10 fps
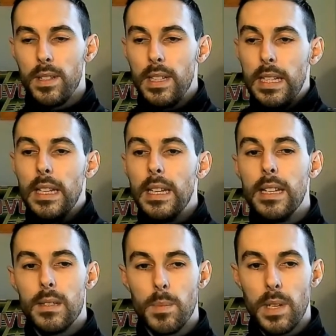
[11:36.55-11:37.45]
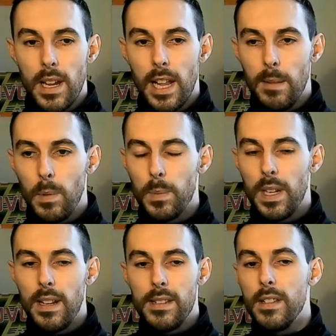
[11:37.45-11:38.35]
He needs a bit of help up
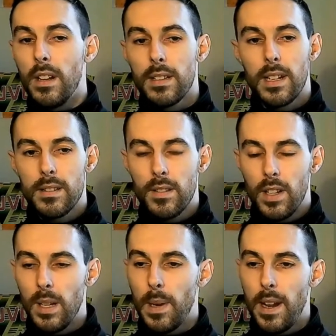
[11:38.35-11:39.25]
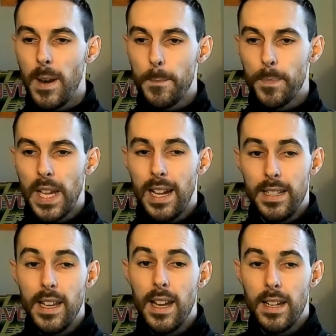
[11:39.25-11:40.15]
there. He's not that style of player.
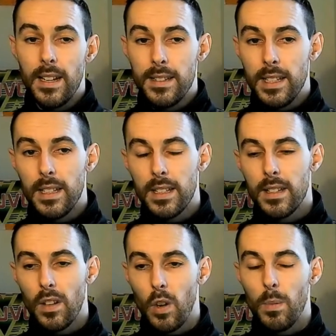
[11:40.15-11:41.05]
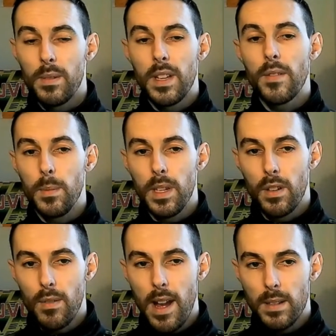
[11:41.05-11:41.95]
And yeah, I think the club have definitely been
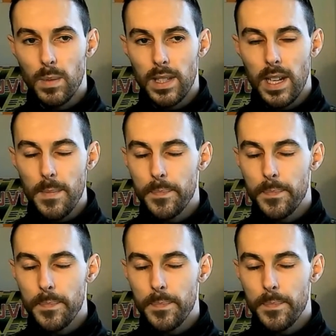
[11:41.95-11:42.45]
correct with that.